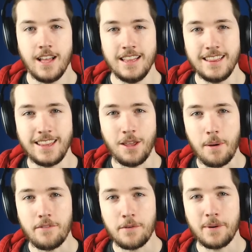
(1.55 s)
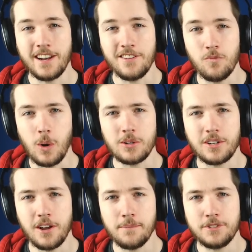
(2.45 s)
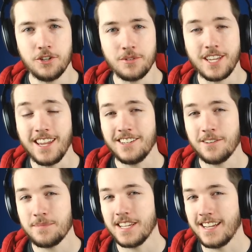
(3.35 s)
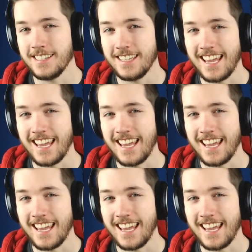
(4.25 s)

Hello everybody and welcome to Kingdoms and